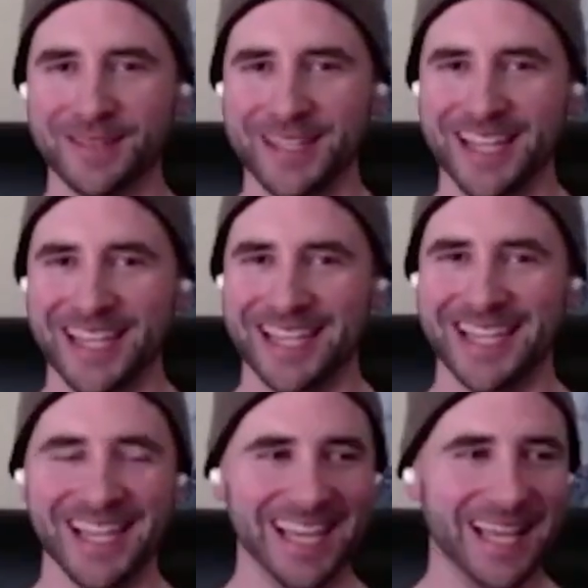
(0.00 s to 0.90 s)
I mean, like,
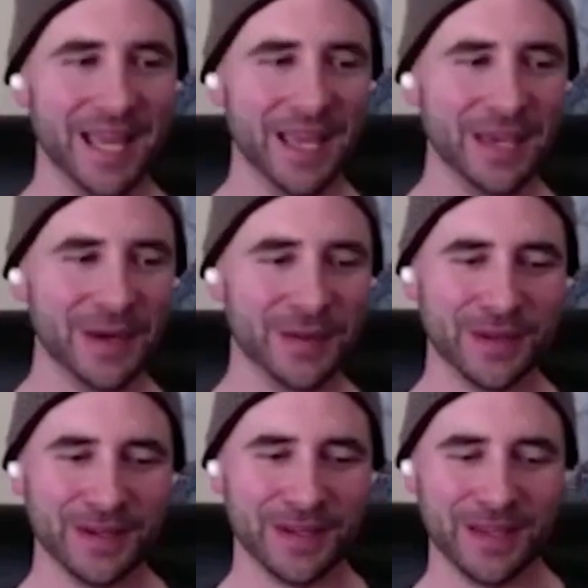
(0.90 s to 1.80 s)
you know,
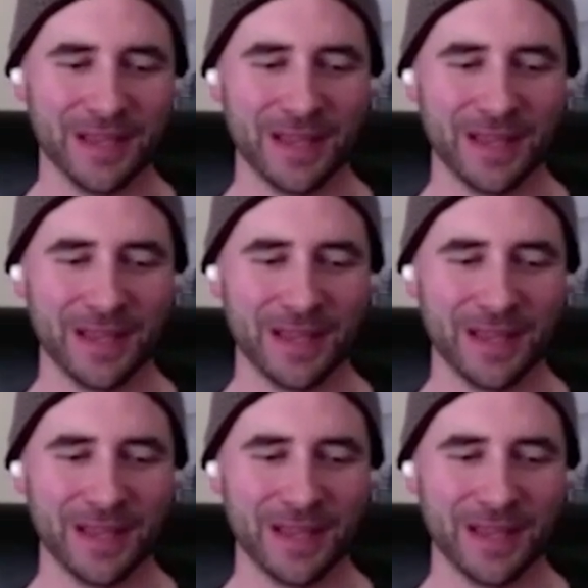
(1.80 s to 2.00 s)
the